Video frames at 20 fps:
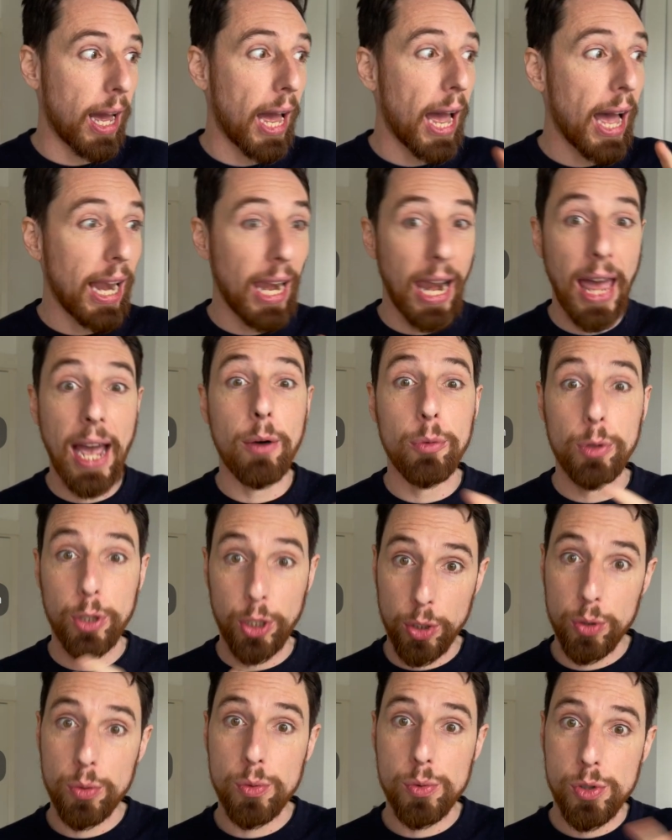allow
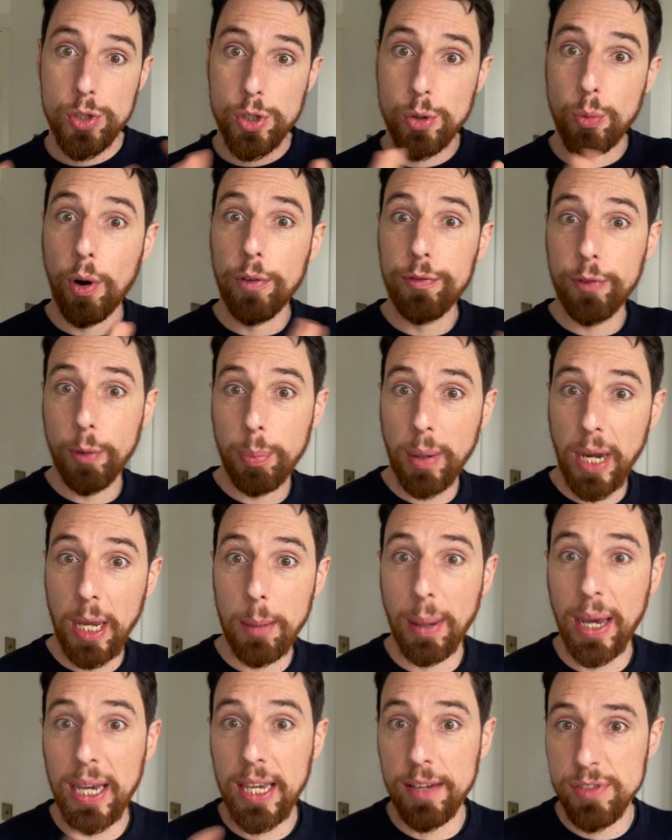you to offer
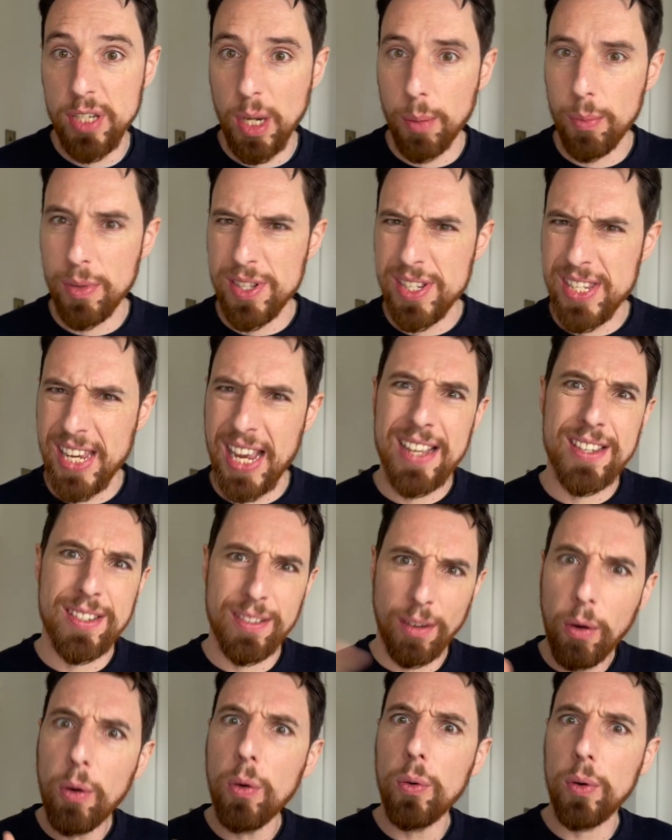playback if someone says,
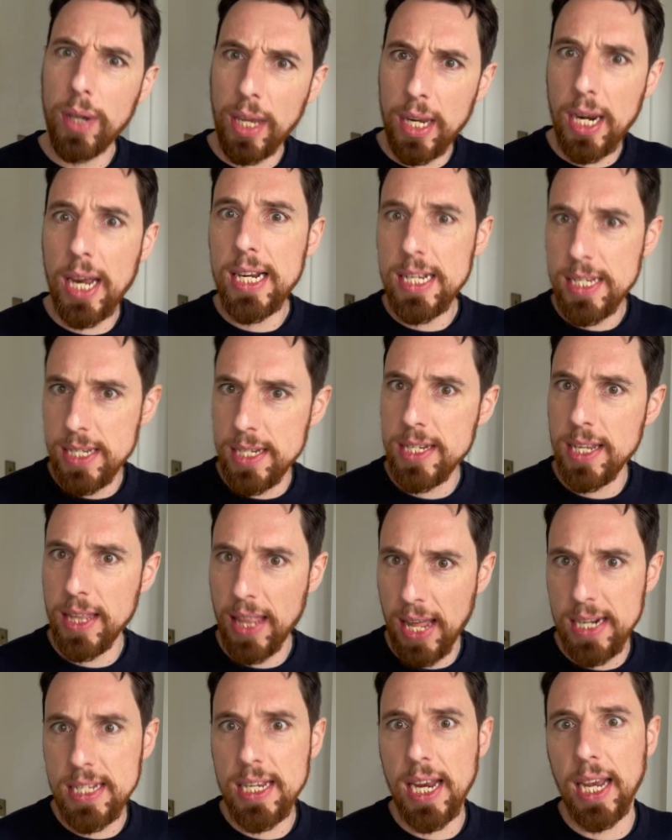oh, can I listen to
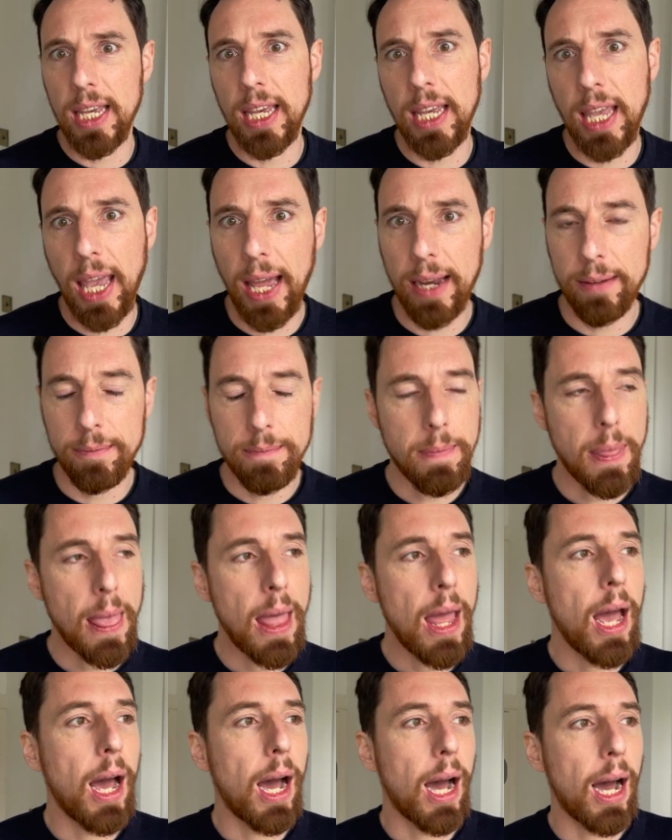that take again?
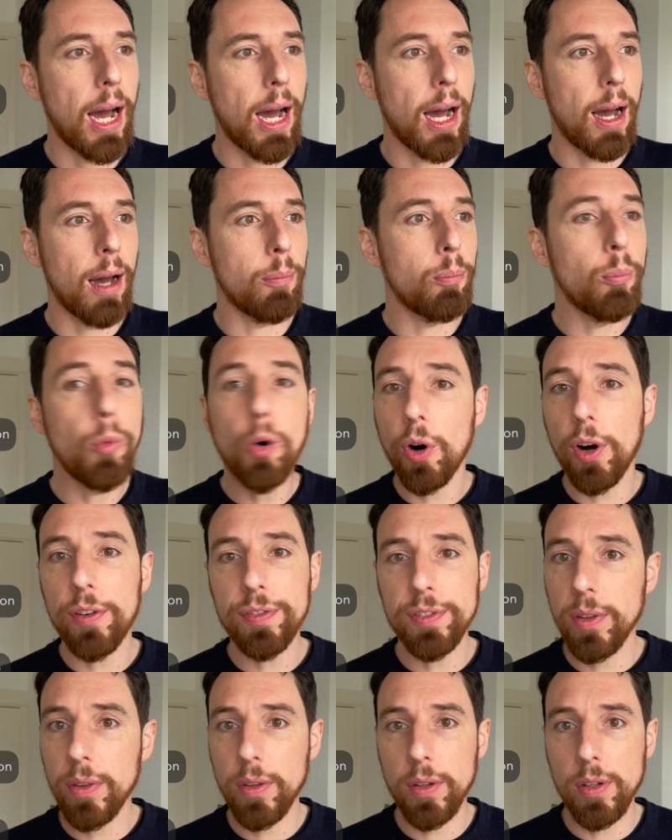More
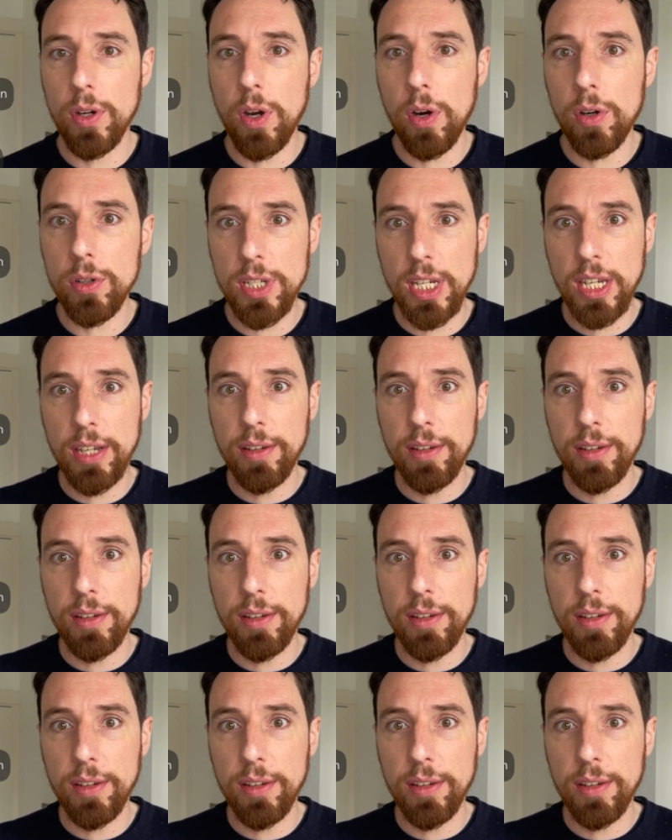often than not,